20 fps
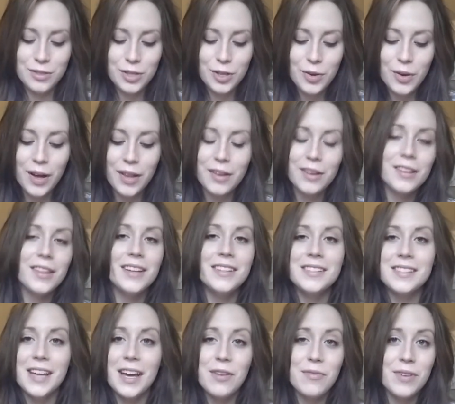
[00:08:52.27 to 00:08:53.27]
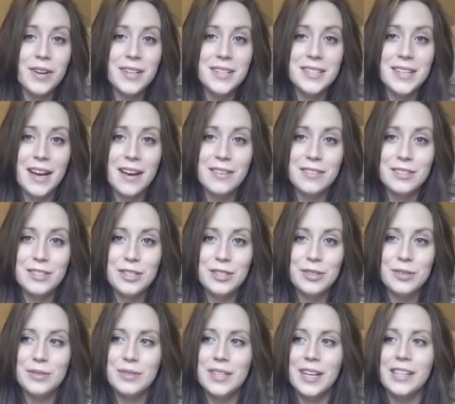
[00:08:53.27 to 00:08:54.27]
2 other things that I've written down
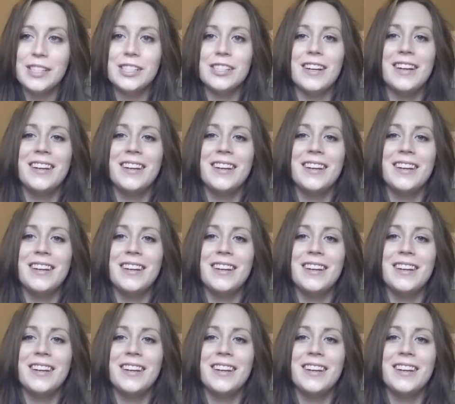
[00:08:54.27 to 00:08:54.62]
to touch